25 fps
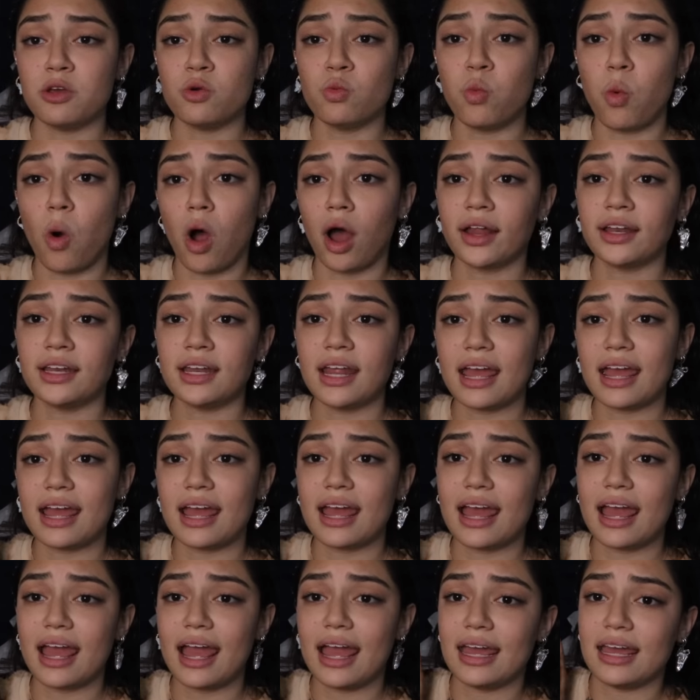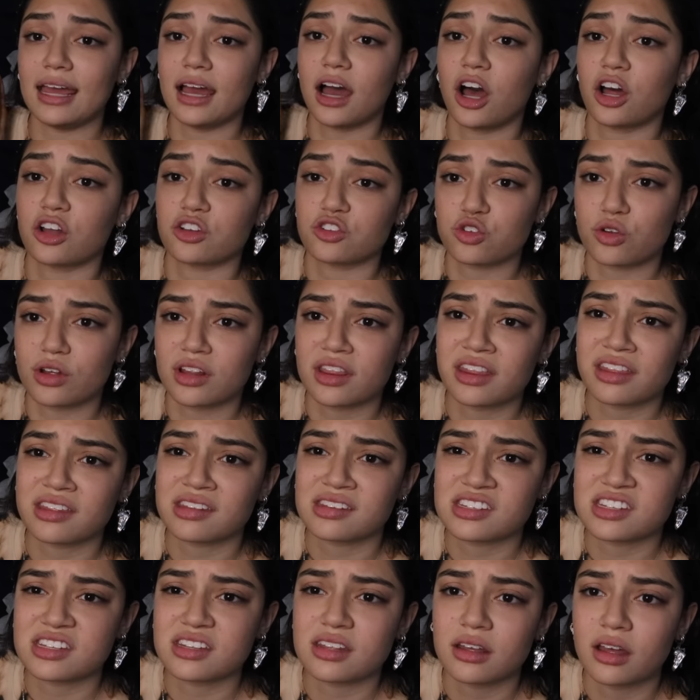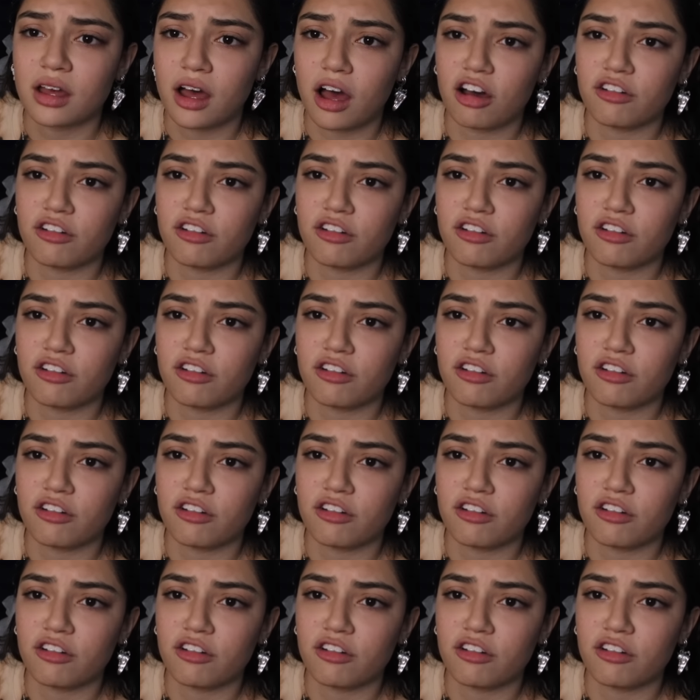1/800ths.